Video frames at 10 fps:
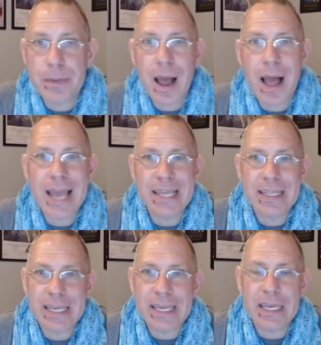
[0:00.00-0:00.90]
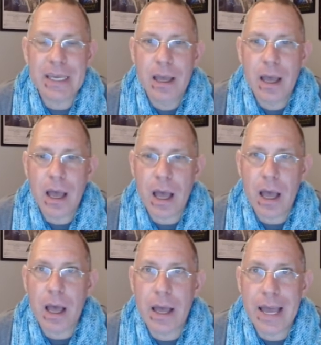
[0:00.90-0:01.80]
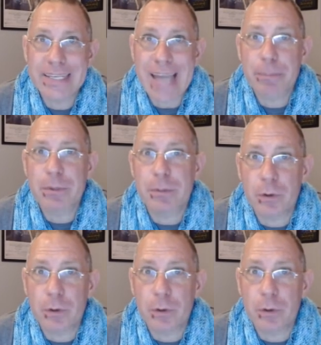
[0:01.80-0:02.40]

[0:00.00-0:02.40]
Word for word: highly uh, adaptable.